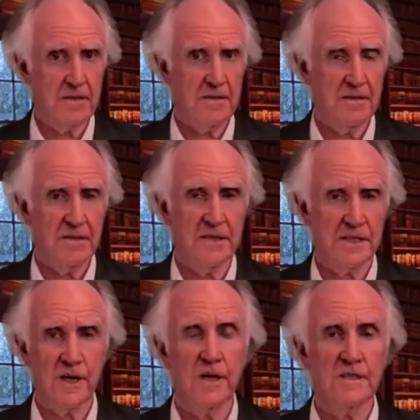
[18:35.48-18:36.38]
there's a
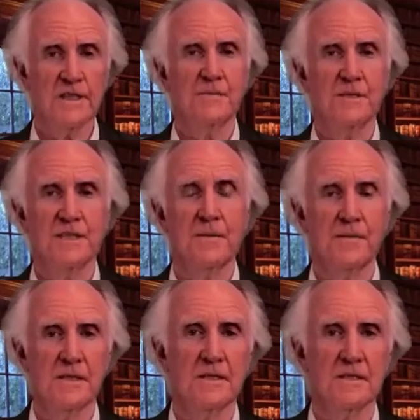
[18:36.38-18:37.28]
concept that
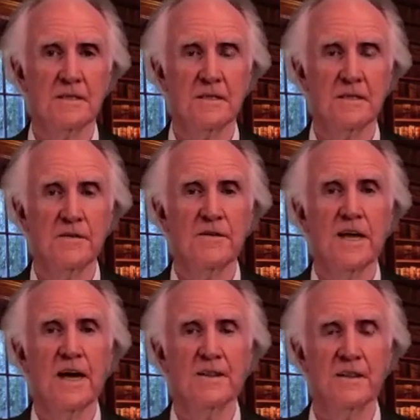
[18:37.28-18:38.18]
something's living
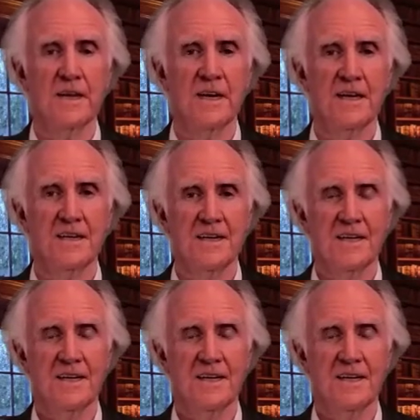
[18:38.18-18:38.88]
out there